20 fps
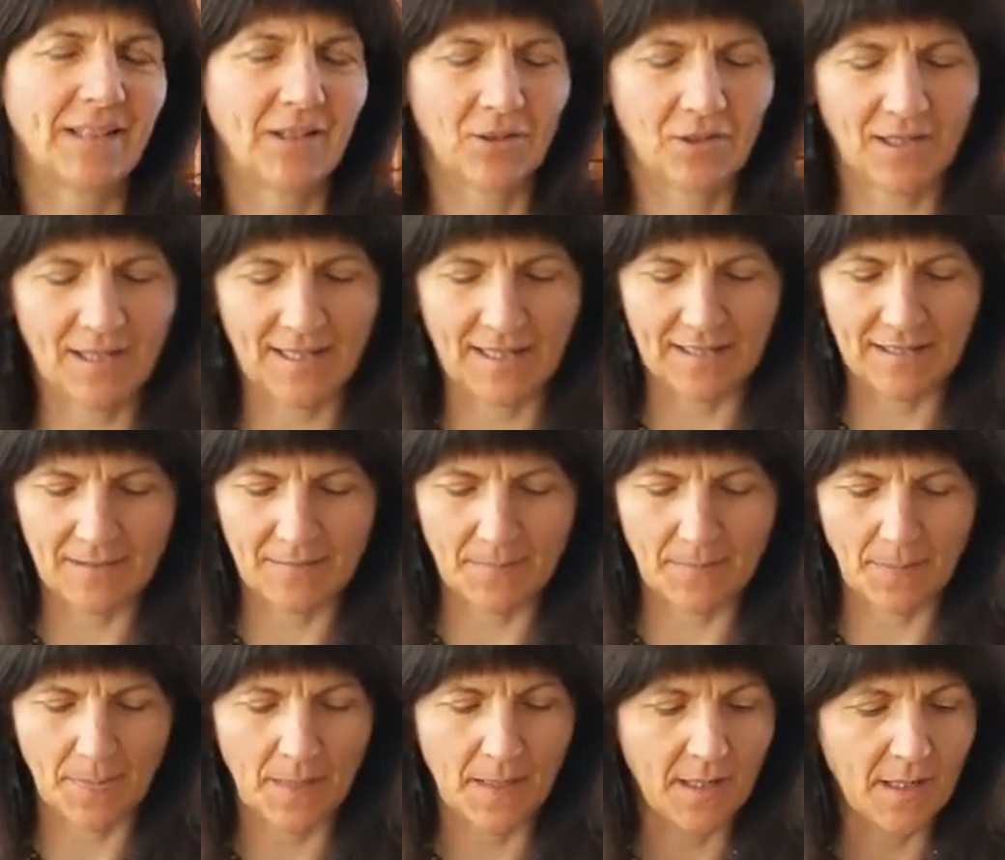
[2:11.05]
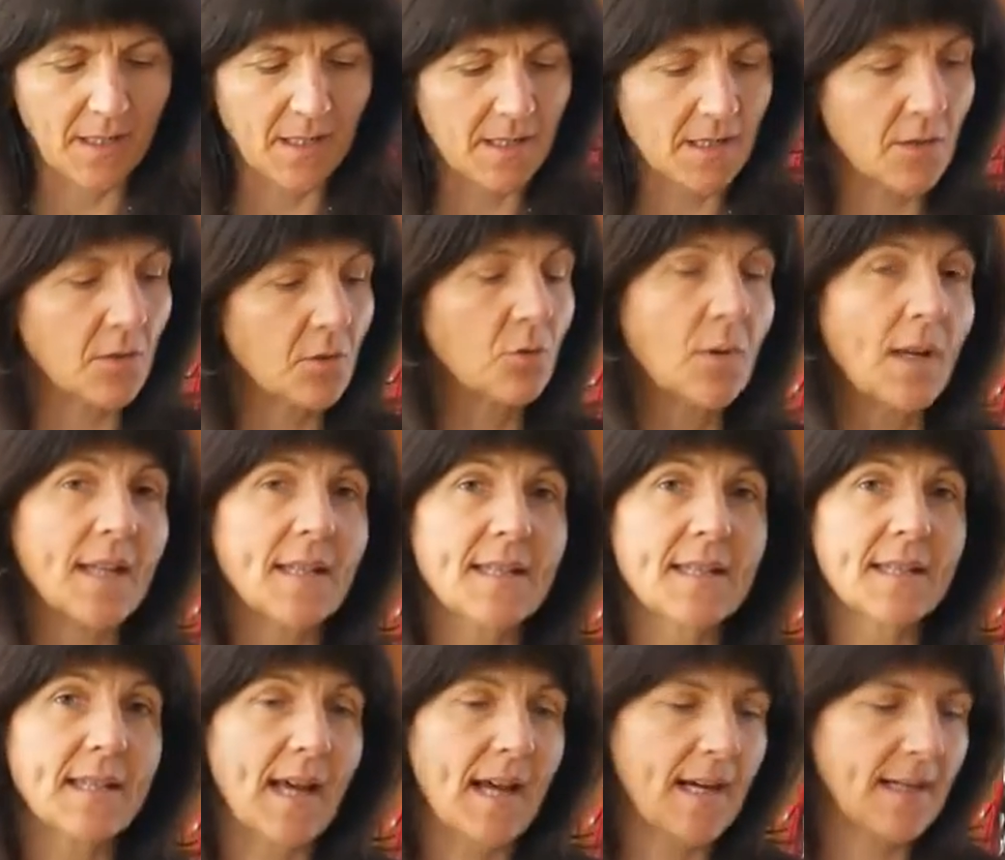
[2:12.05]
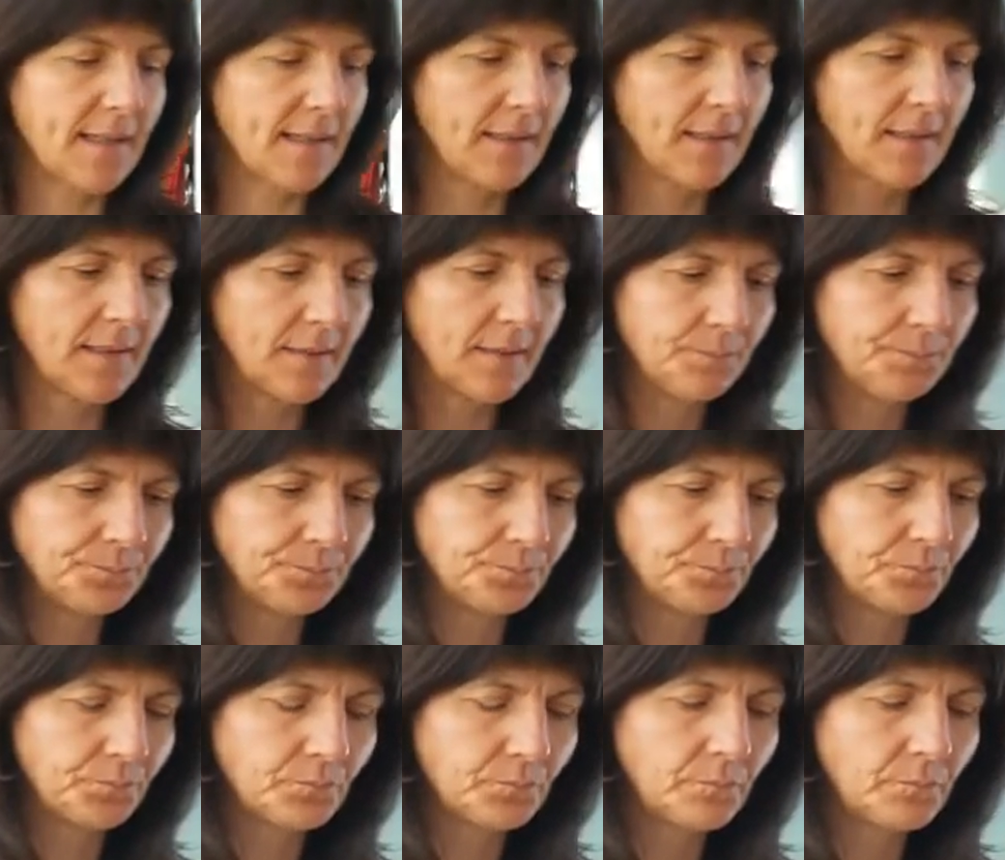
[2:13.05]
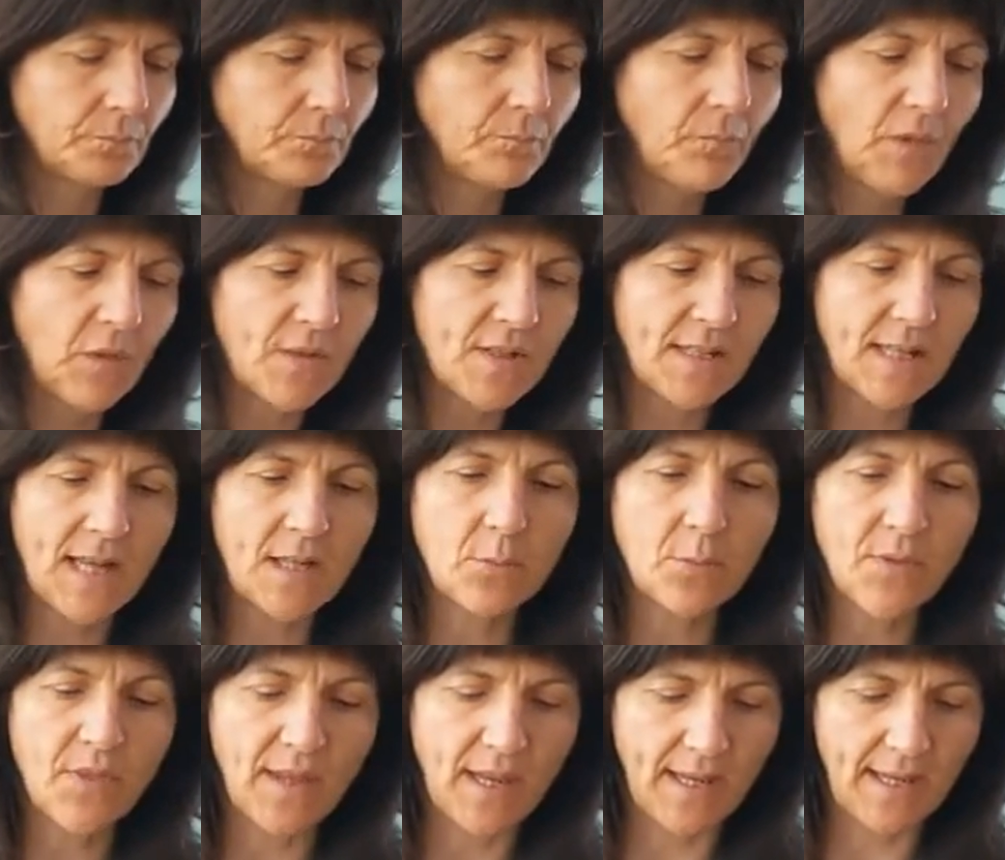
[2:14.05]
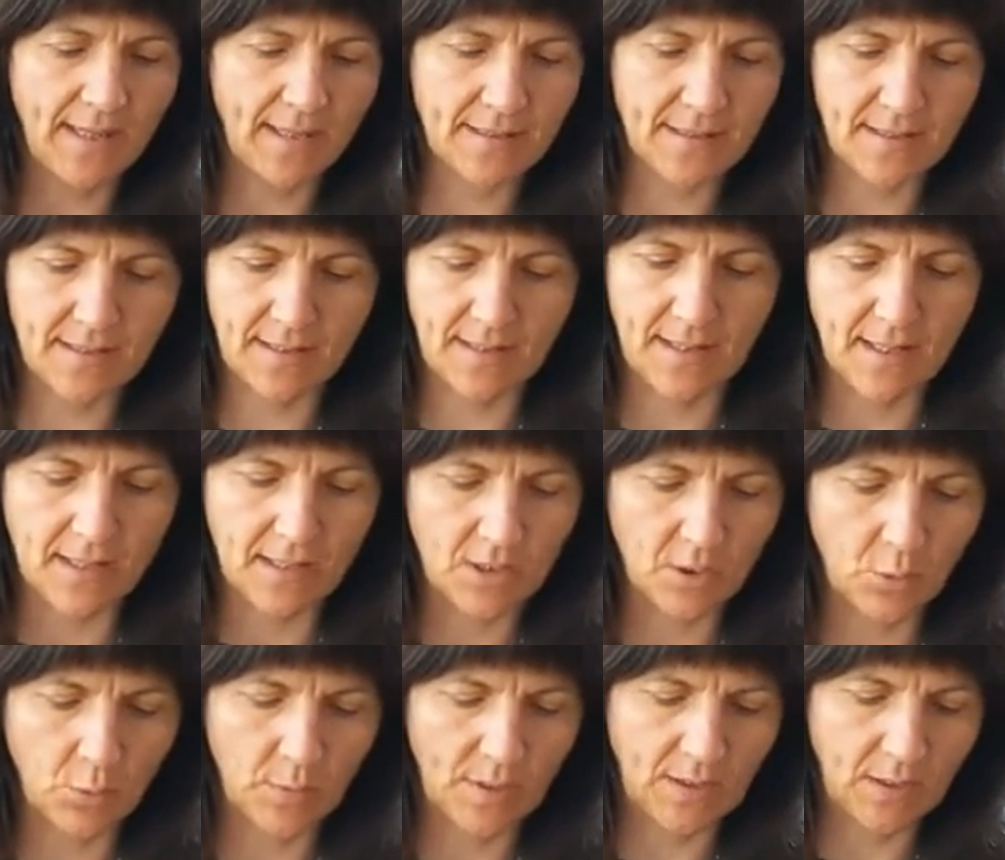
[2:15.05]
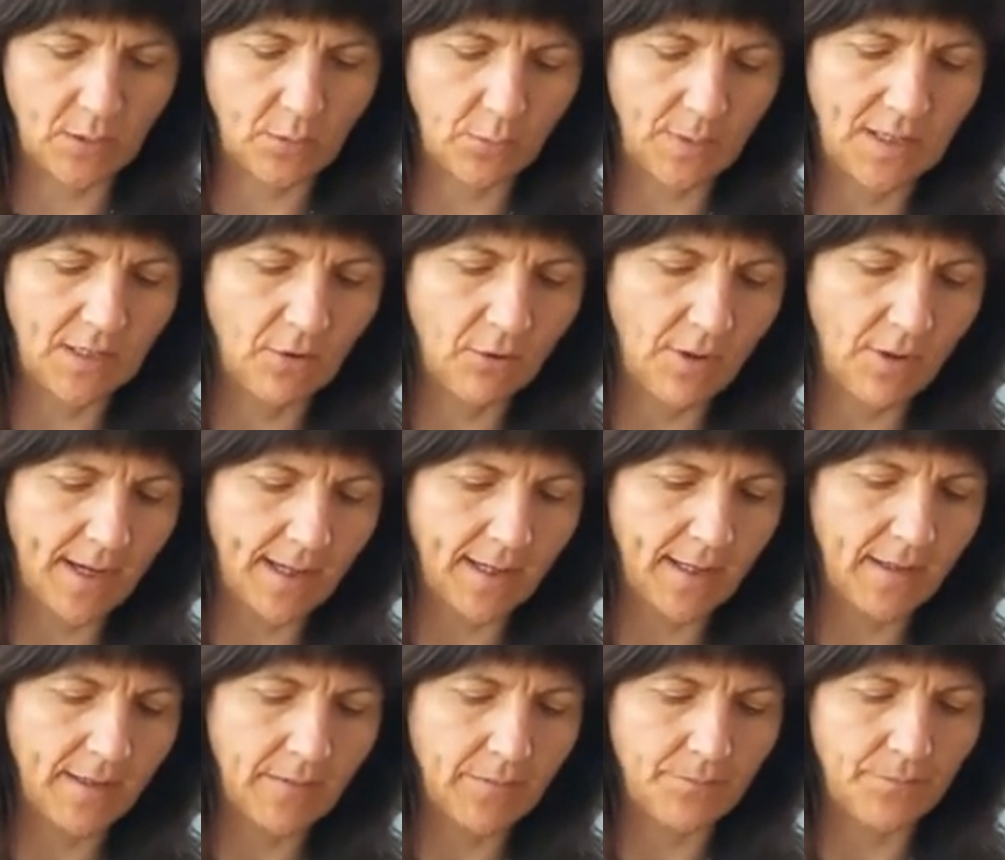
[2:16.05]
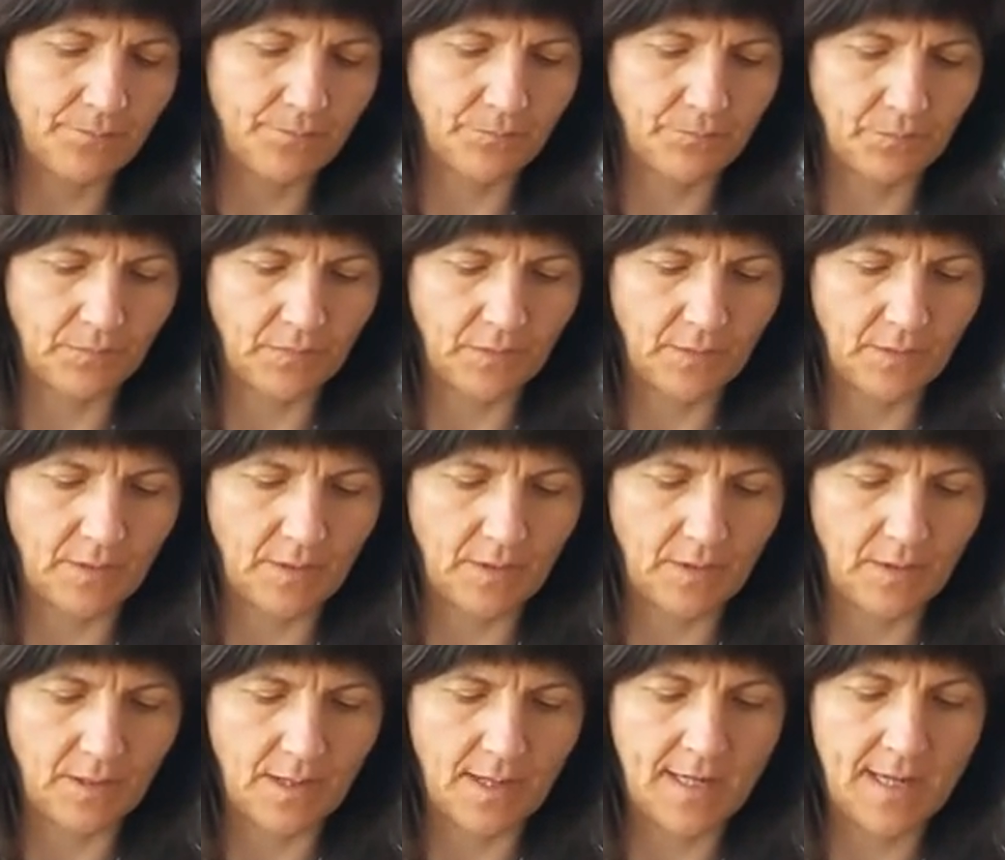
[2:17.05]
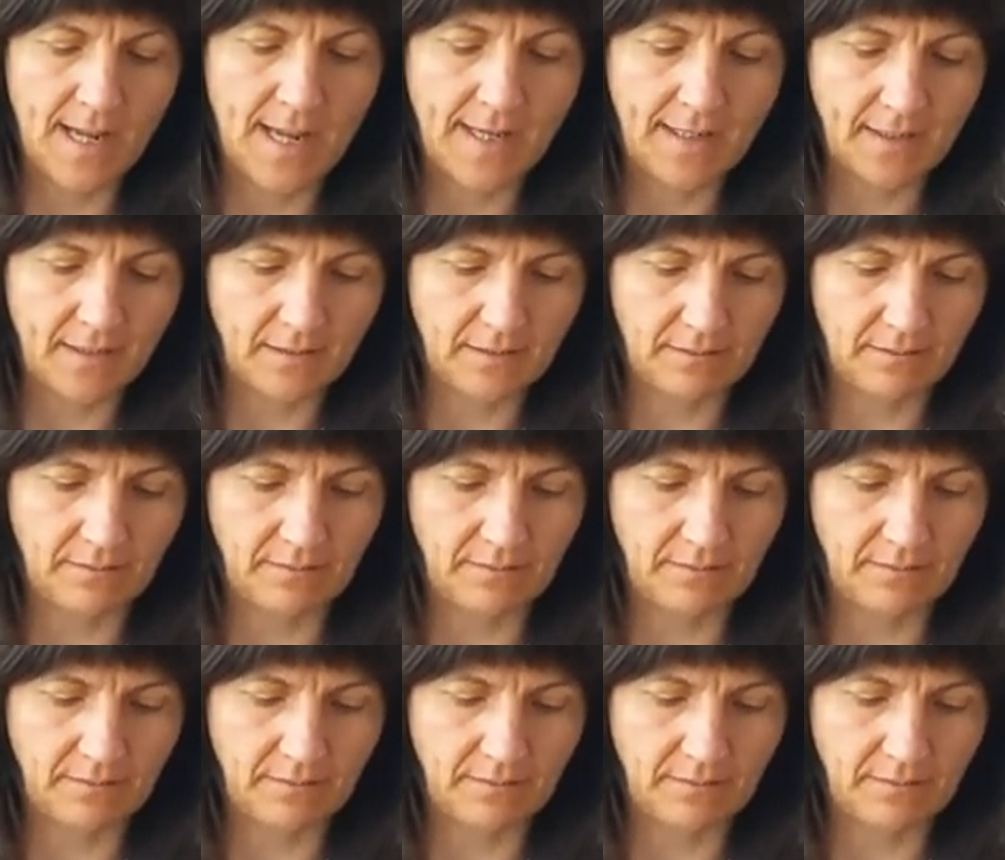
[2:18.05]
All right. So to get started, we start with the eggs. So we crack an egg.